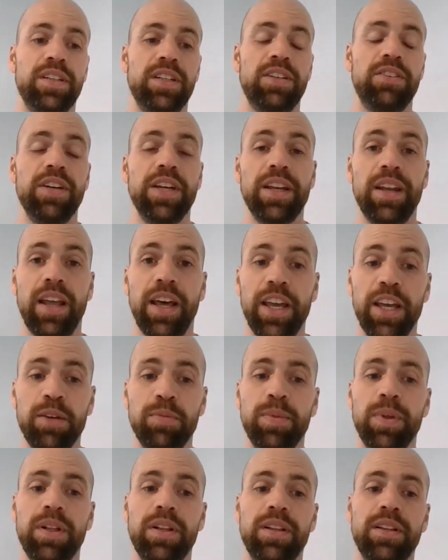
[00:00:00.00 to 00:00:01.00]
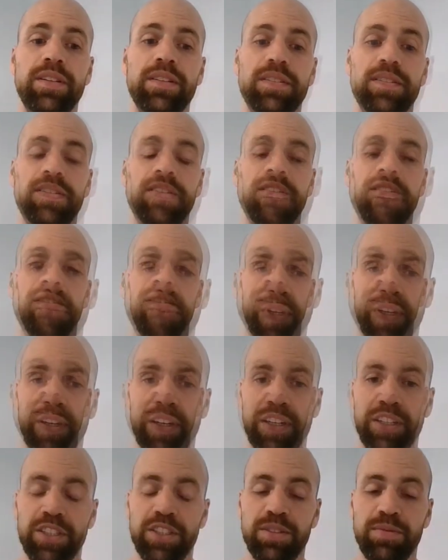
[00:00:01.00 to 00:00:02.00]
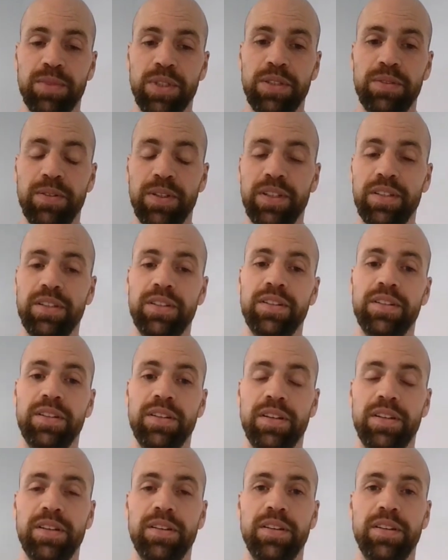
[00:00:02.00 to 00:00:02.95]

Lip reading: a reliable communication between